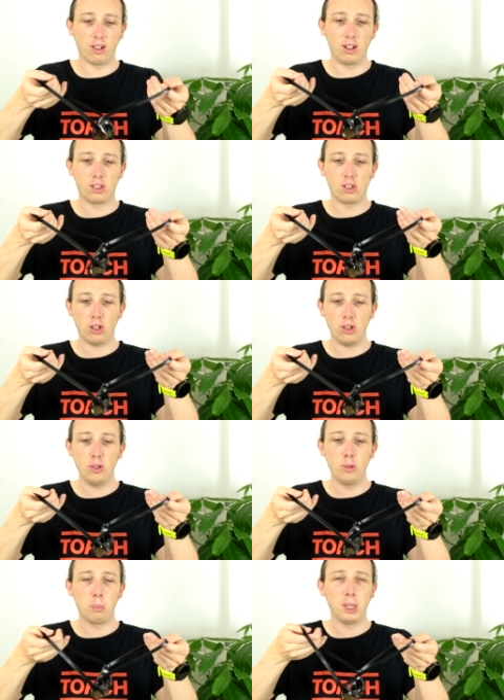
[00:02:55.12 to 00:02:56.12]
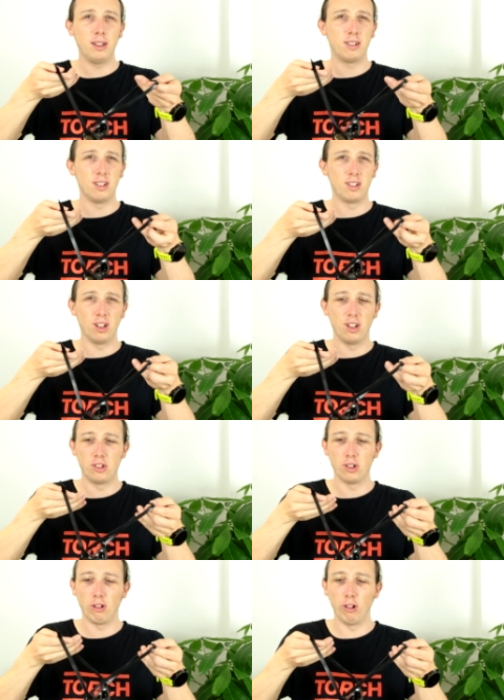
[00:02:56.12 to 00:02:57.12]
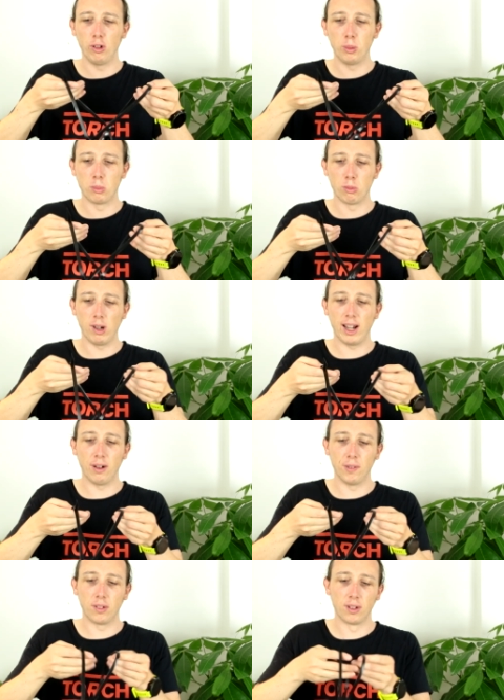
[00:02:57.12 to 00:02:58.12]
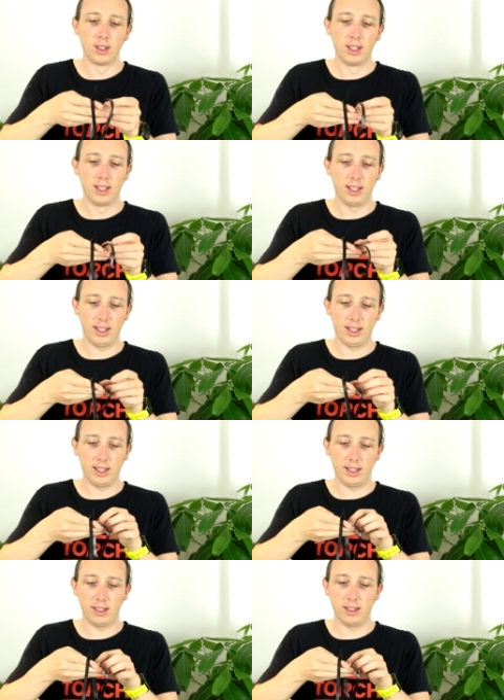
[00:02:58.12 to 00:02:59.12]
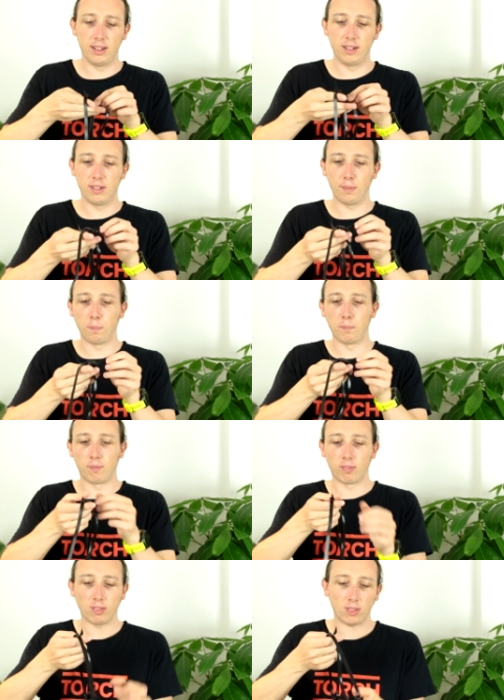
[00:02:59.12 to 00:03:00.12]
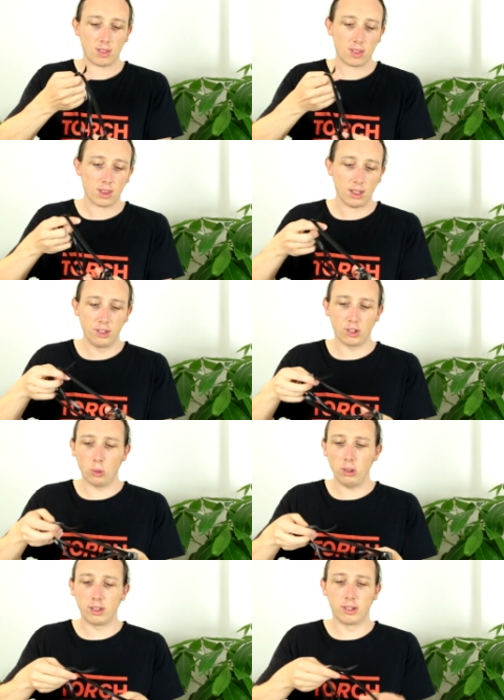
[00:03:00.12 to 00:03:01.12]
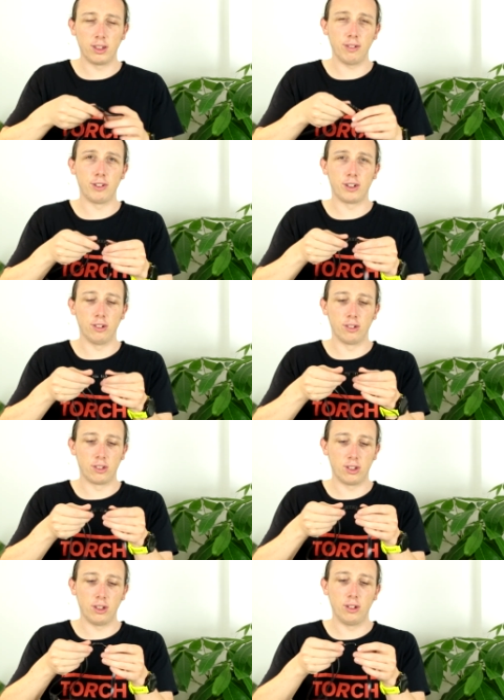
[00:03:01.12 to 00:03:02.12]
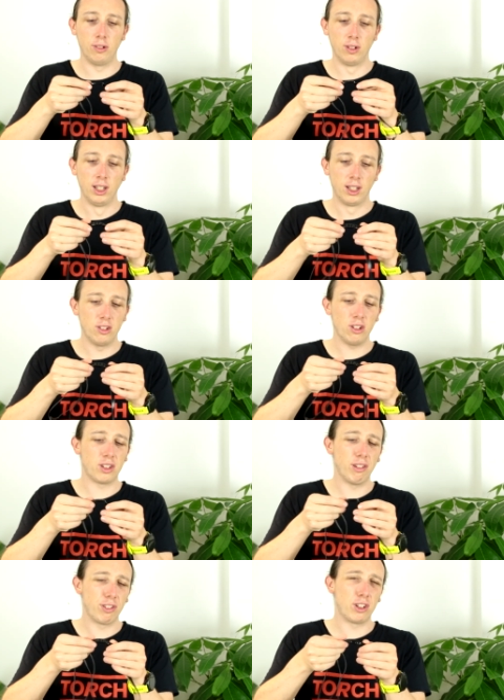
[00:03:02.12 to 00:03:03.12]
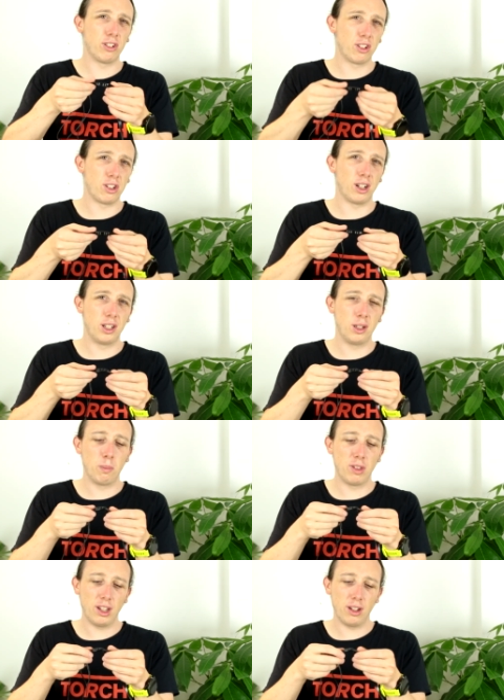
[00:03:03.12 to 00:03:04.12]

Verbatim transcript: like two pieces that are just looped round, and it's quite difficult to, it's not difficult to tighten them with